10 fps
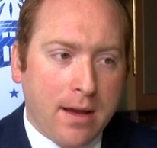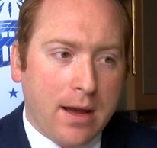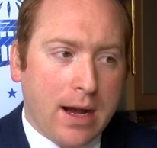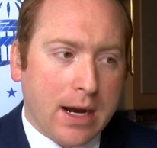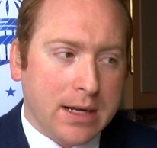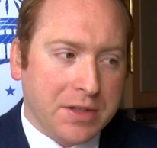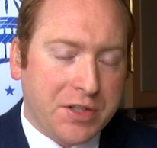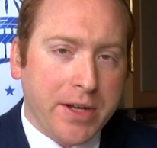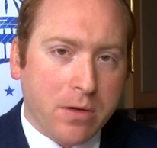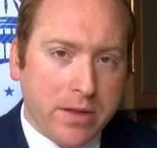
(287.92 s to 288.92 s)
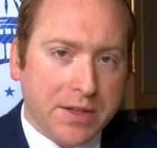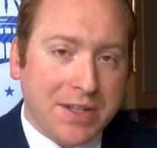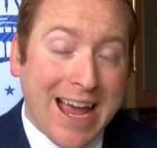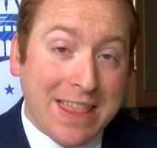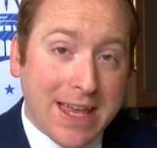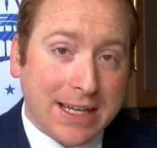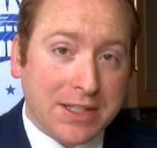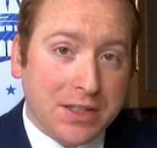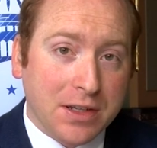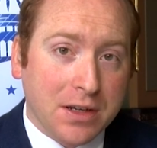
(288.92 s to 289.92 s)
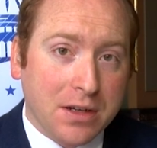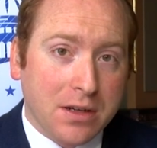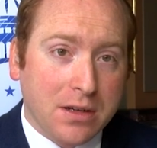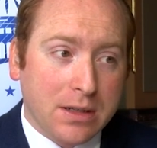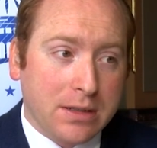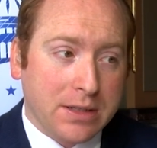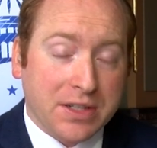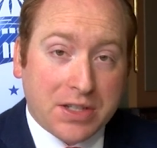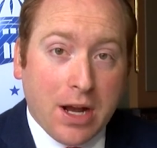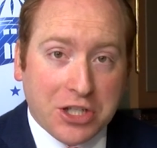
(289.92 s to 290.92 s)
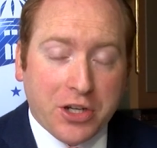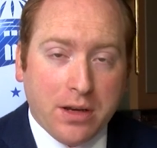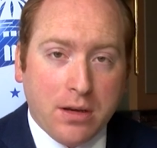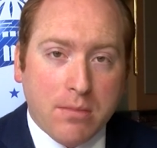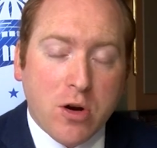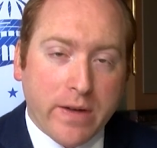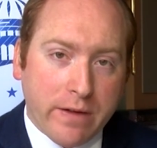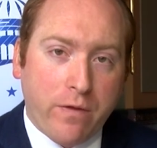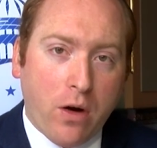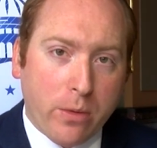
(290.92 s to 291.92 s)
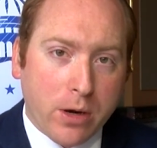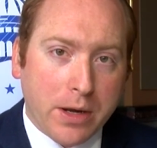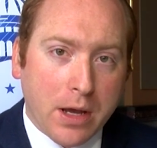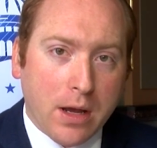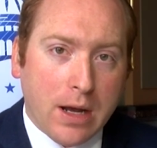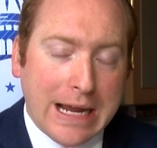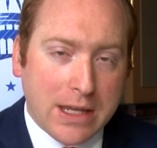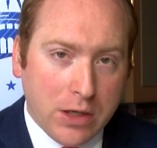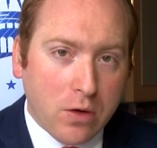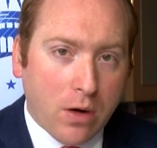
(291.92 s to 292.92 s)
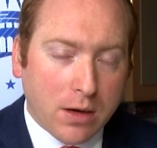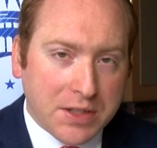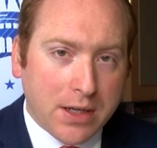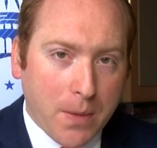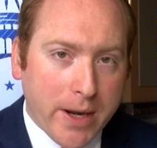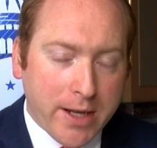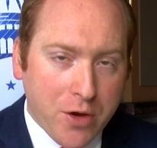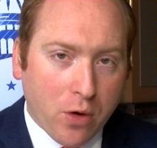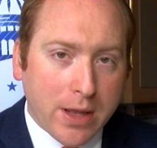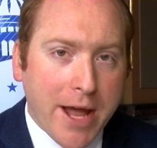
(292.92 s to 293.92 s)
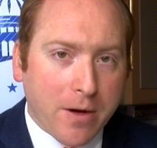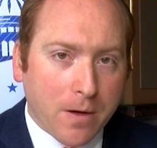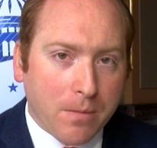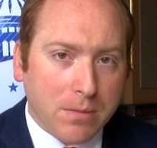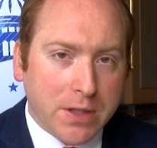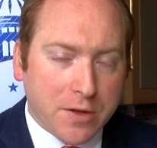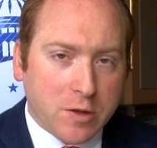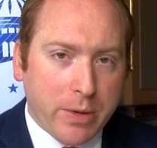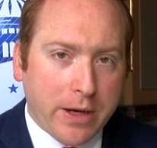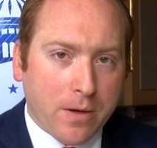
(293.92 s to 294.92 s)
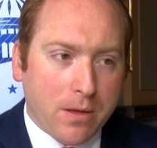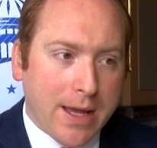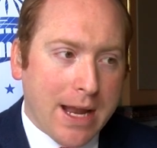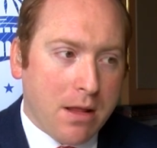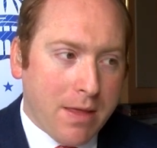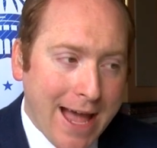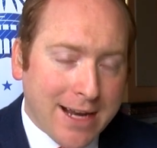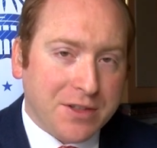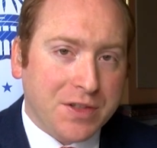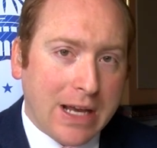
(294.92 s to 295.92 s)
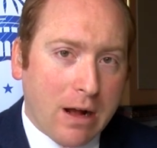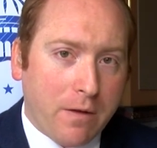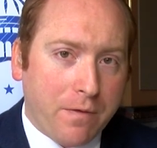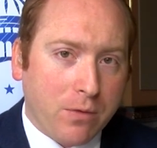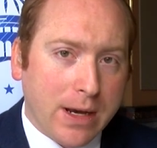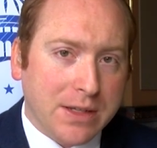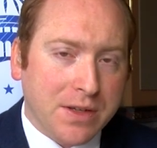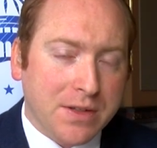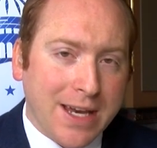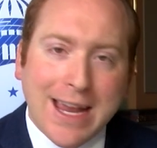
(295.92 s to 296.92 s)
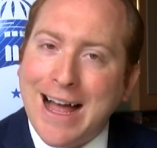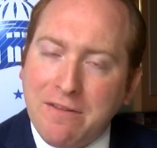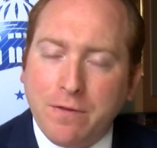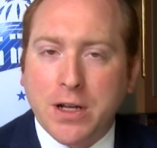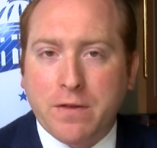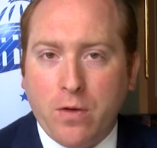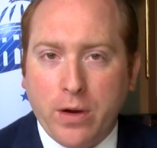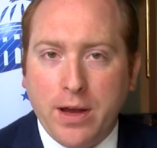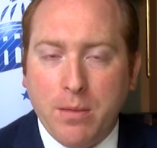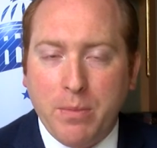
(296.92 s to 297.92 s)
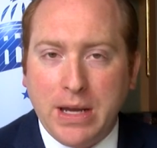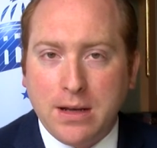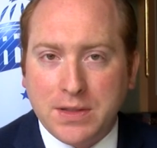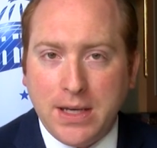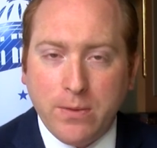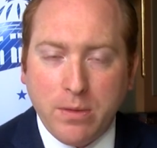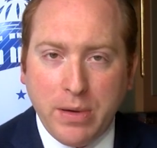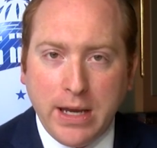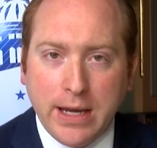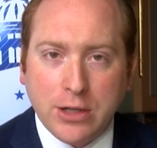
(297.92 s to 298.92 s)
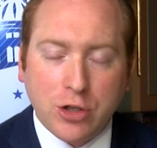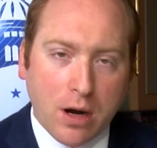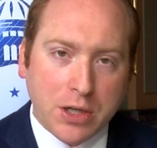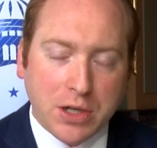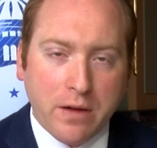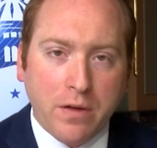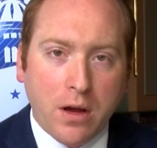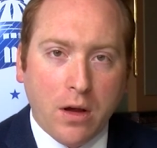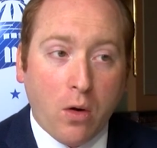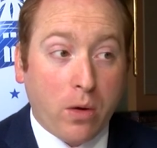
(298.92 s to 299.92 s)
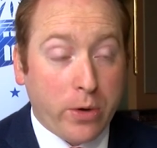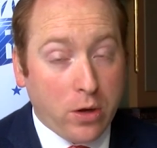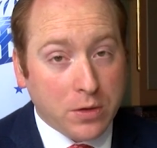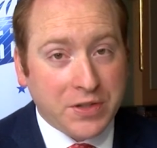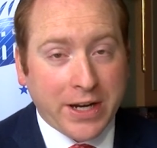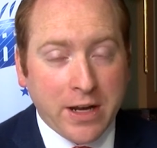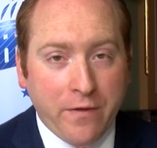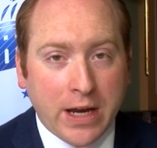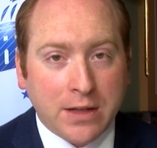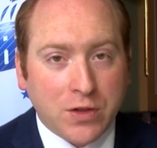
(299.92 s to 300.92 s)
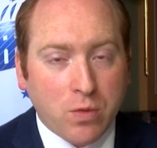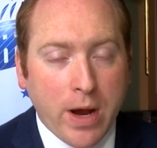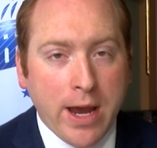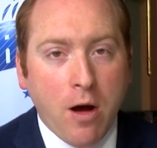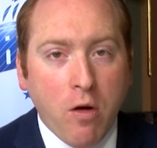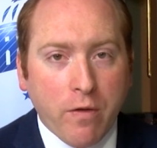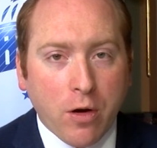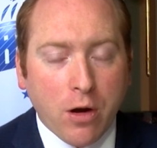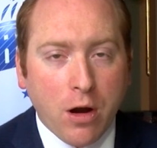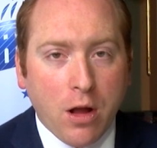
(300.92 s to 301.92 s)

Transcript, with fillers: uh, consider this ethics discussion moving forward, I think you articulated in your letter to the speaker that that itself raises a conflict for him because he would be in charge of or would hold significant sway over